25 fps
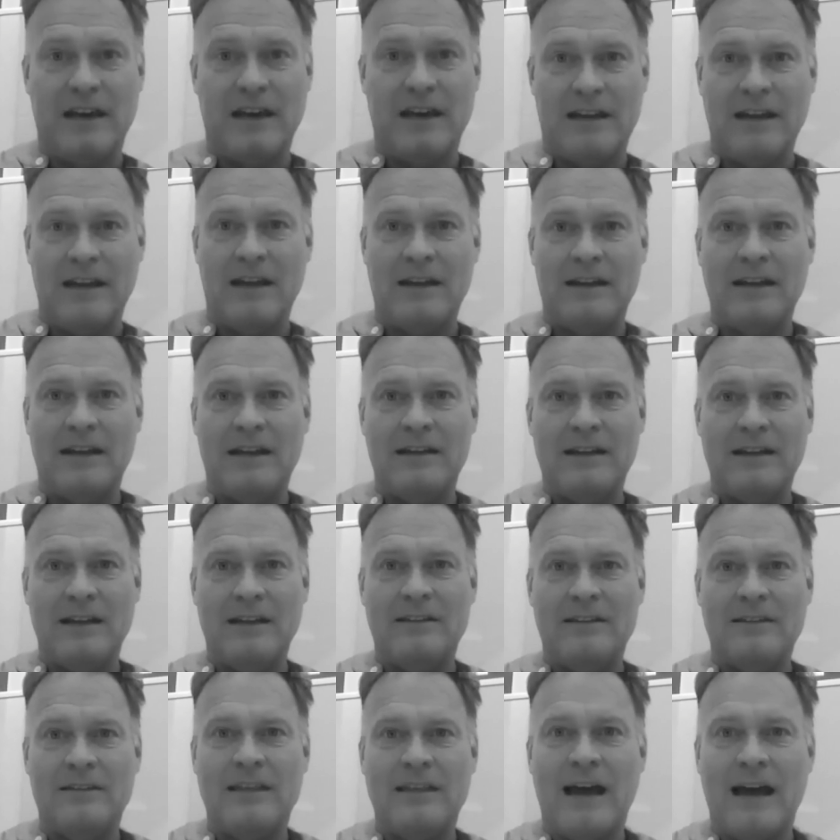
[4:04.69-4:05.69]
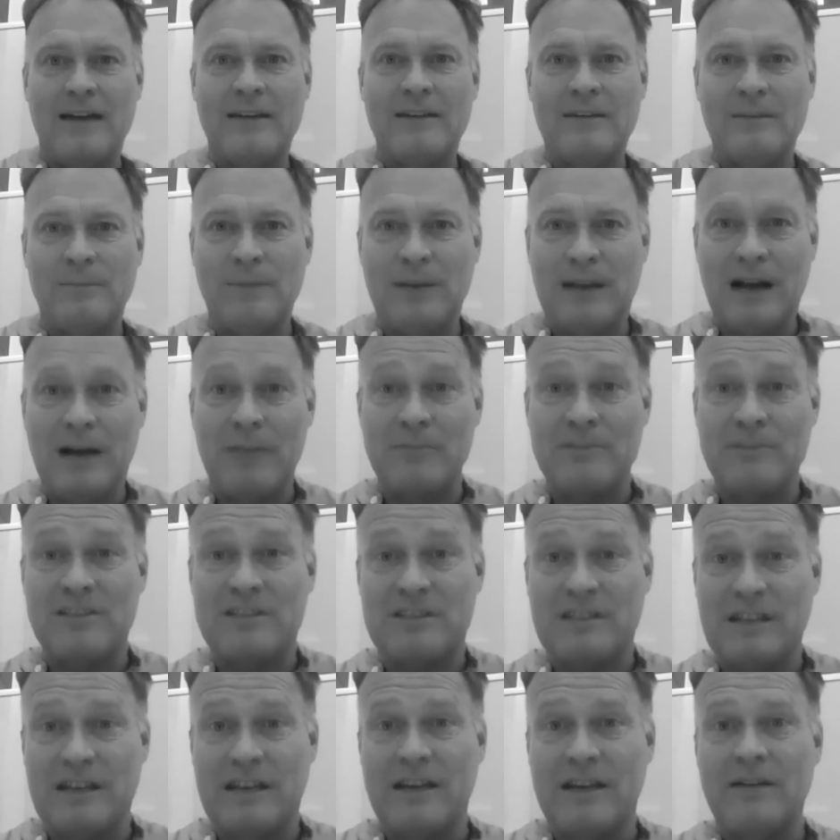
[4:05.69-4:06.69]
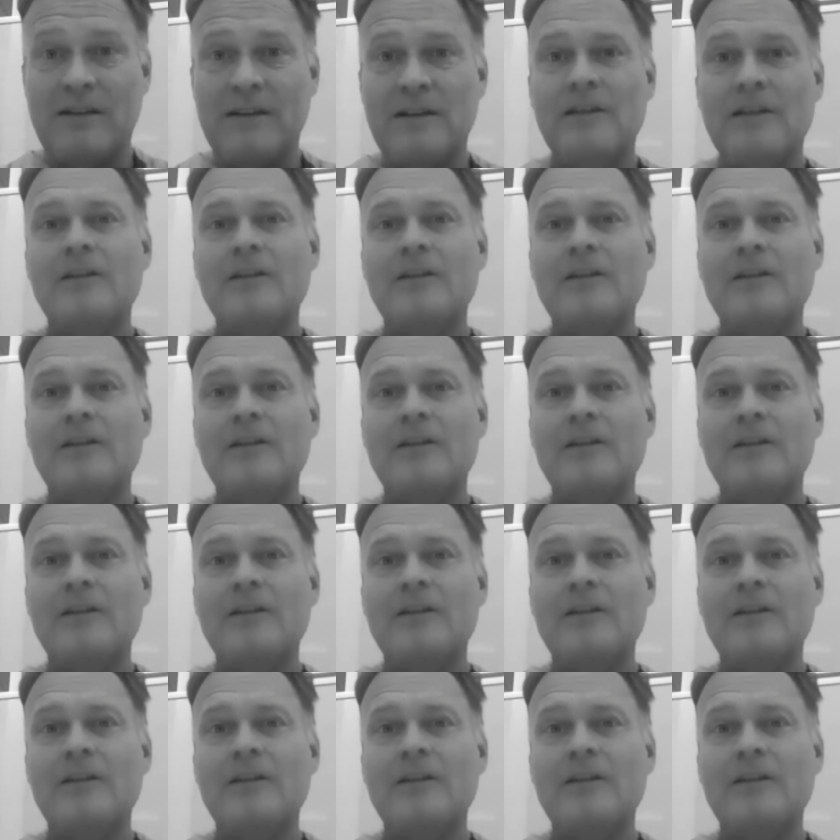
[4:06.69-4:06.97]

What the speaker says: and in that becomes the